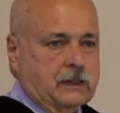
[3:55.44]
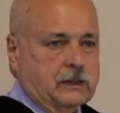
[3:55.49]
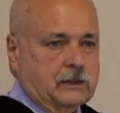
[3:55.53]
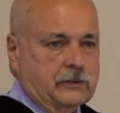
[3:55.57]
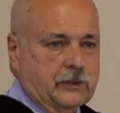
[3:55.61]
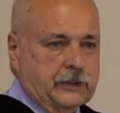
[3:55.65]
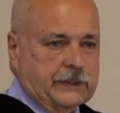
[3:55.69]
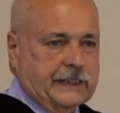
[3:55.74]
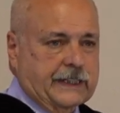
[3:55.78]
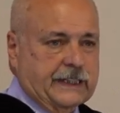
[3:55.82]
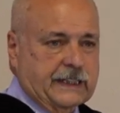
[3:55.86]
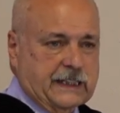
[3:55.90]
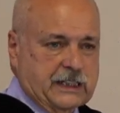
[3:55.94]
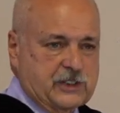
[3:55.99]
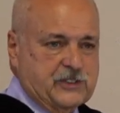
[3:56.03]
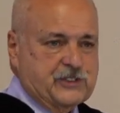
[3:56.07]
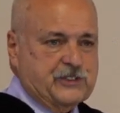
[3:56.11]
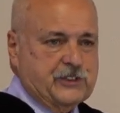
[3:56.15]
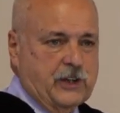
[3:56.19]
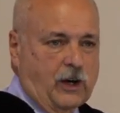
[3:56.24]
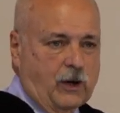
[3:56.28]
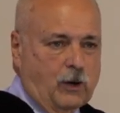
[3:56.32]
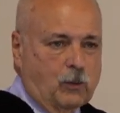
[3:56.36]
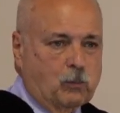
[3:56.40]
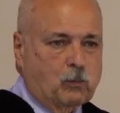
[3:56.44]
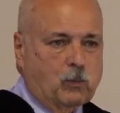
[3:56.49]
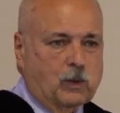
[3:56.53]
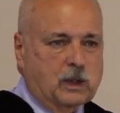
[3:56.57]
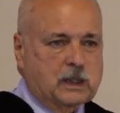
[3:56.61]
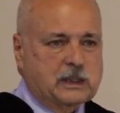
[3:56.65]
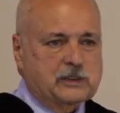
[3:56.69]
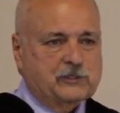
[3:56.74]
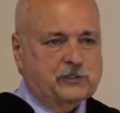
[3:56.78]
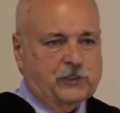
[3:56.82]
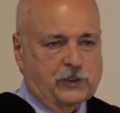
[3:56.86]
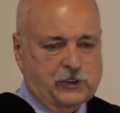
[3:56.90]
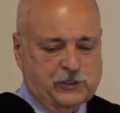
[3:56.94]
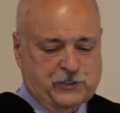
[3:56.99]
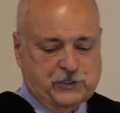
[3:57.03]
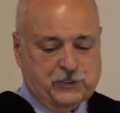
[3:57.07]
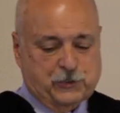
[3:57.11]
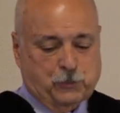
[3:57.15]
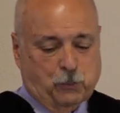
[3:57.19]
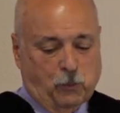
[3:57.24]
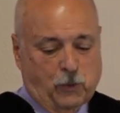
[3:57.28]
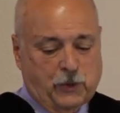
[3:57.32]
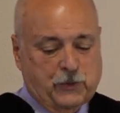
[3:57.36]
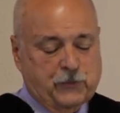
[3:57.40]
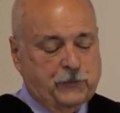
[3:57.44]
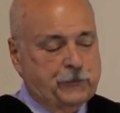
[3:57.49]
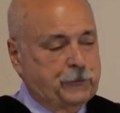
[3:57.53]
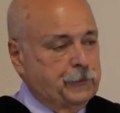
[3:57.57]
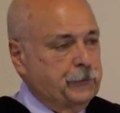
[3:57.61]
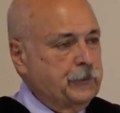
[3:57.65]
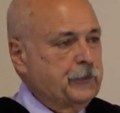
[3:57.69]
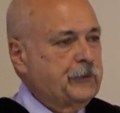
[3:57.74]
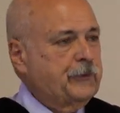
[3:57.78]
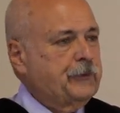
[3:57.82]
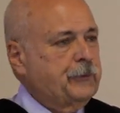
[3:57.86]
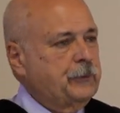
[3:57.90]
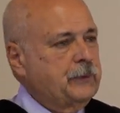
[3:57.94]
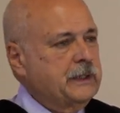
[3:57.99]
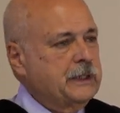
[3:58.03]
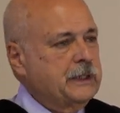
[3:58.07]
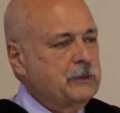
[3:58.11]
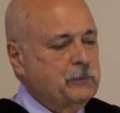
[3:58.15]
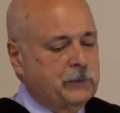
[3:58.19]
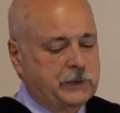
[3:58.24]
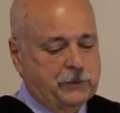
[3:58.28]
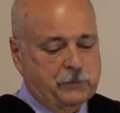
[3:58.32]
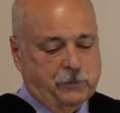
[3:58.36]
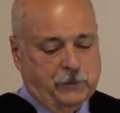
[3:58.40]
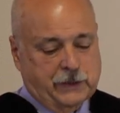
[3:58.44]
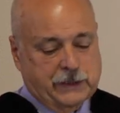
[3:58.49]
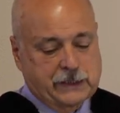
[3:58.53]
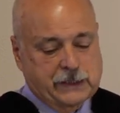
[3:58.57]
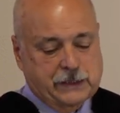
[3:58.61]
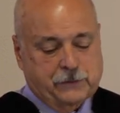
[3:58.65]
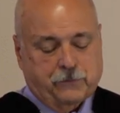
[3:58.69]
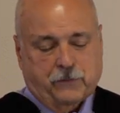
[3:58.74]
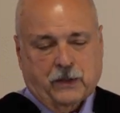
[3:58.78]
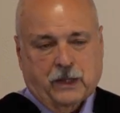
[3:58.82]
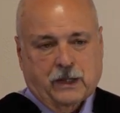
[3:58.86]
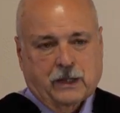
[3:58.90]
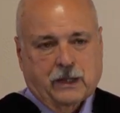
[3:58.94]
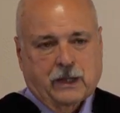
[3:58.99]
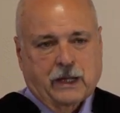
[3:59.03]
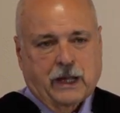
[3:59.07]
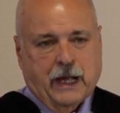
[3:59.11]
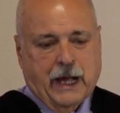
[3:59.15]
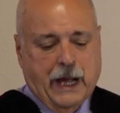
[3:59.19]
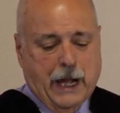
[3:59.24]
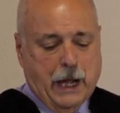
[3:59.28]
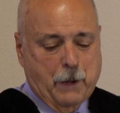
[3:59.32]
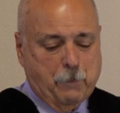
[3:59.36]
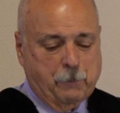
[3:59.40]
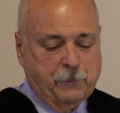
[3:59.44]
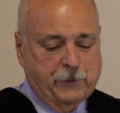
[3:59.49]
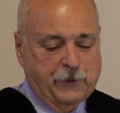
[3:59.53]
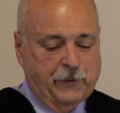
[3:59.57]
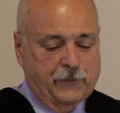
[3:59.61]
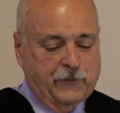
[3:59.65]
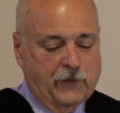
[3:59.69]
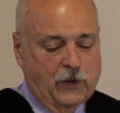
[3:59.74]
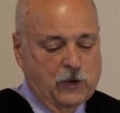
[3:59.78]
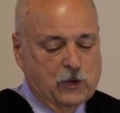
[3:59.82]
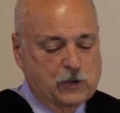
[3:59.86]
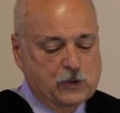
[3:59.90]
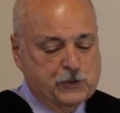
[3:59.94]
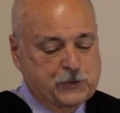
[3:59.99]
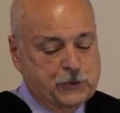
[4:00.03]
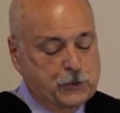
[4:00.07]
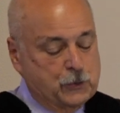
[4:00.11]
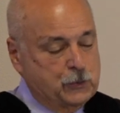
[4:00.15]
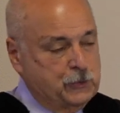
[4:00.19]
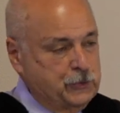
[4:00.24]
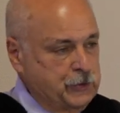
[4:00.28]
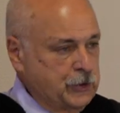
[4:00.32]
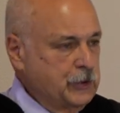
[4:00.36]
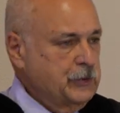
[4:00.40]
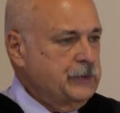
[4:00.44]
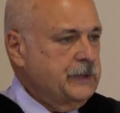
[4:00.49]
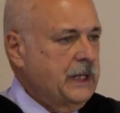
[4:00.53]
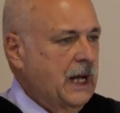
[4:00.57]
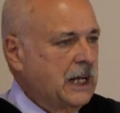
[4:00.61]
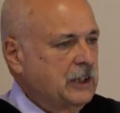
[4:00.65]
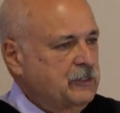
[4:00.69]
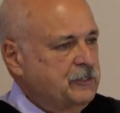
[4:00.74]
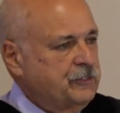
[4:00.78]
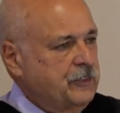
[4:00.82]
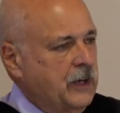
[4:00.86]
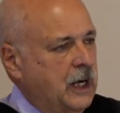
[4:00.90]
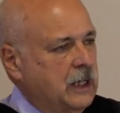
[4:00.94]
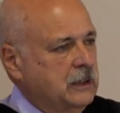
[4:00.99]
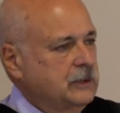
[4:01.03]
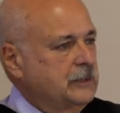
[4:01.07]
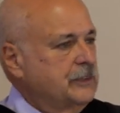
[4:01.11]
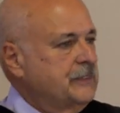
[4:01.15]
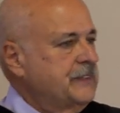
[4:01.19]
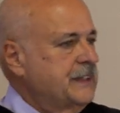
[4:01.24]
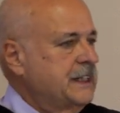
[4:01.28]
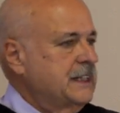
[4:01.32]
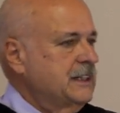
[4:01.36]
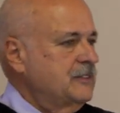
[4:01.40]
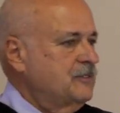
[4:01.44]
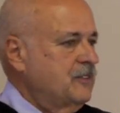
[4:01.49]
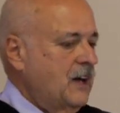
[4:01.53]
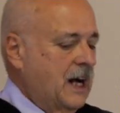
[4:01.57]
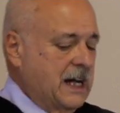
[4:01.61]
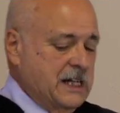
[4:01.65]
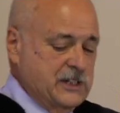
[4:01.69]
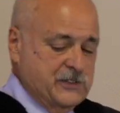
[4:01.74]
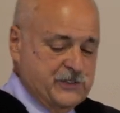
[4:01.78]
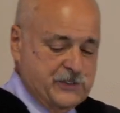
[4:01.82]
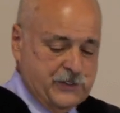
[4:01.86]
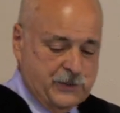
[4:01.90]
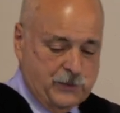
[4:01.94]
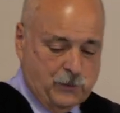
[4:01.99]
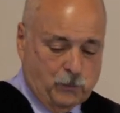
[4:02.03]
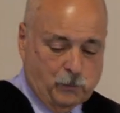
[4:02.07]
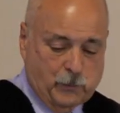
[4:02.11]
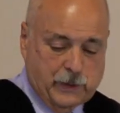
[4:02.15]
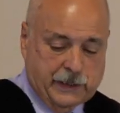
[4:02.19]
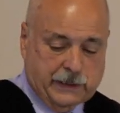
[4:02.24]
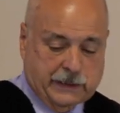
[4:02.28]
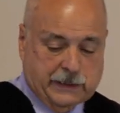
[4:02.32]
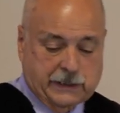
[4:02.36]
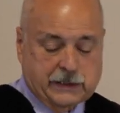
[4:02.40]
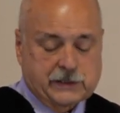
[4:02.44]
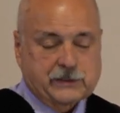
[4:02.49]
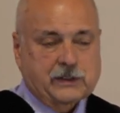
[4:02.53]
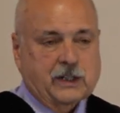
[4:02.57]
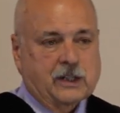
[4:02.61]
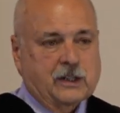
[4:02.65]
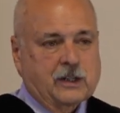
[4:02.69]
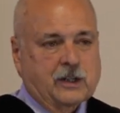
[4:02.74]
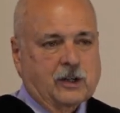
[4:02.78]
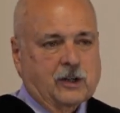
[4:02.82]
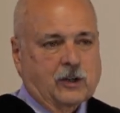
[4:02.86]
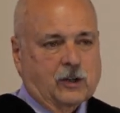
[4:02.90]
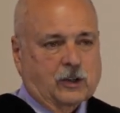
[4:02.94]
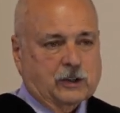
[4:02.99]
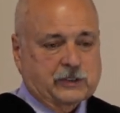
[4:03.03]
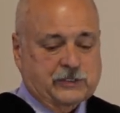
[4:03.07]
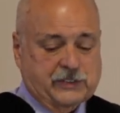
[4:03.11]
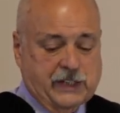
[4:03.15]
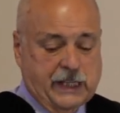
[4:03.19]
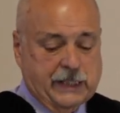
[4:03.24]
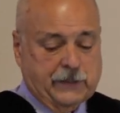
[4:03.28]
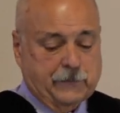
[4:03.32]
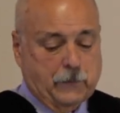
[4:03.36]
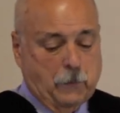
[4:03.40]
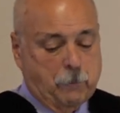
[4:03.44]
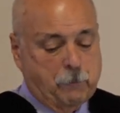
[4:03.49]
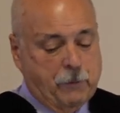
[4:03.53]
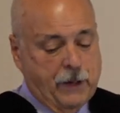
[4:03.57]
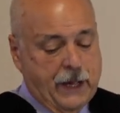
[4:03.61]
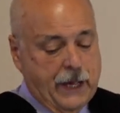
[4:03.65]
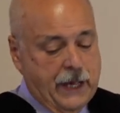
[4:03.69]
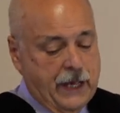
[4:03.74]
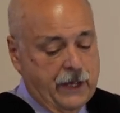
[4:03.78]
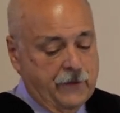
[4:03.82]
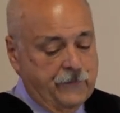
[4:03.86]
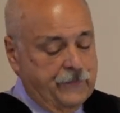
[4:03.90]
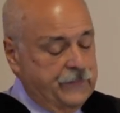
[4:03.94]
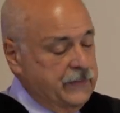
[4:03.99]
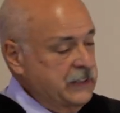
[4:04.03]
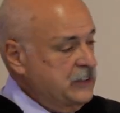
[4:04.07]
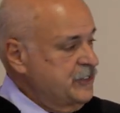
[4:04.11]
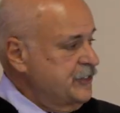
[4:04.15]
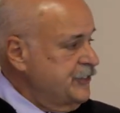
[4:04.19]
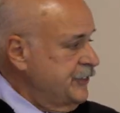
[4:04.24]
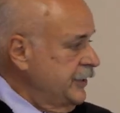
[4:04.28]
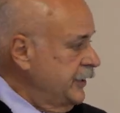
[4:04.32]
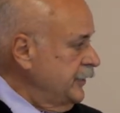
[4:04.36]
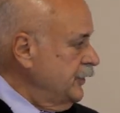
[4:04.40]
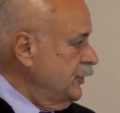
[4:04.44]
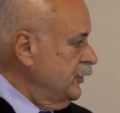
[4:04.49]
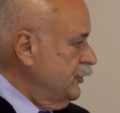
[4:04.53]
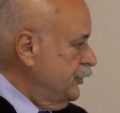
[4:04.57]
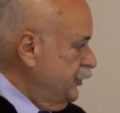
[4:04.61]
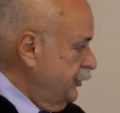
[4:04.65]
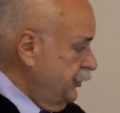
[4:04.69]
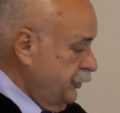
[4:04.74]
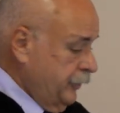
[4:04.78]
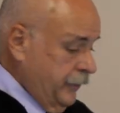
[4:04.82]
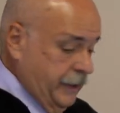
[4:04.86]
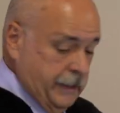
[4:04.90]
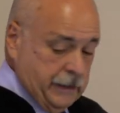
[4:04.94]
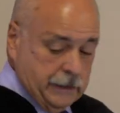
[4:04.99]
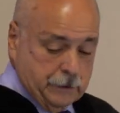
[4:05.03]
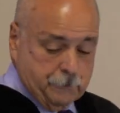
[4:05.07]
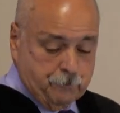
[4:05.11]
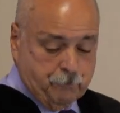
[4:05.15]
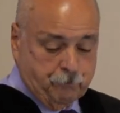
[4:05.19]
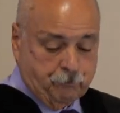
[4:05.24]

Looking at Psalm 1, verses 1 through 3, we read, Happy are those who do not follow the advice of the wicked, or take the path that sinners tread,